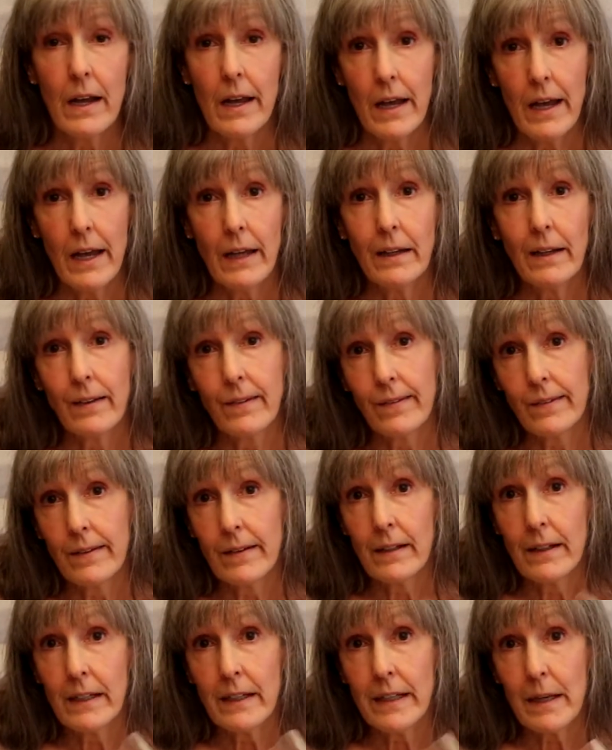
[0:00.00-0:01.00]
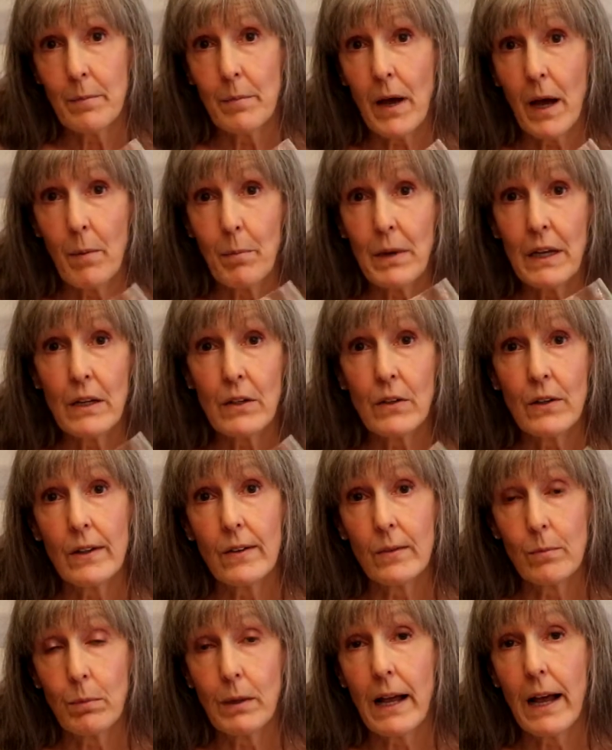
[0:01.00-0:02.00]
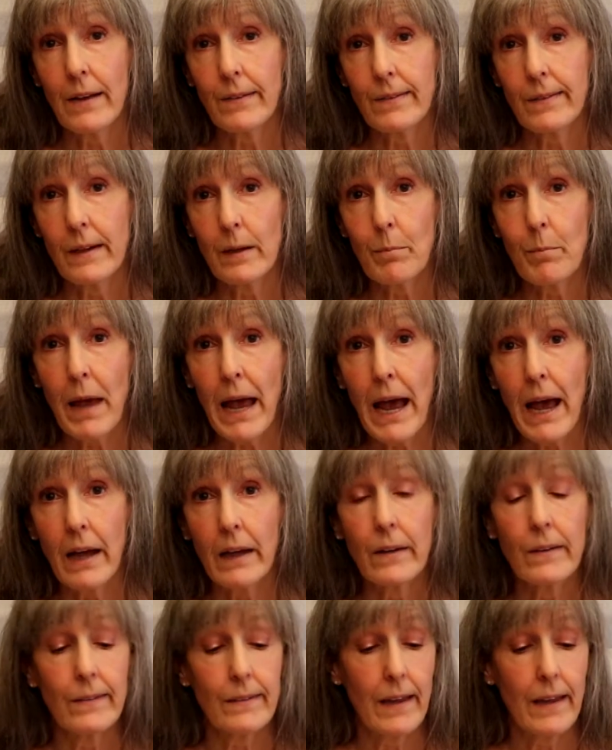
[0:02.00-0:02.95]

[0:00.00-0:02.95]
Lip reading: and then sealing them up into these plastic bags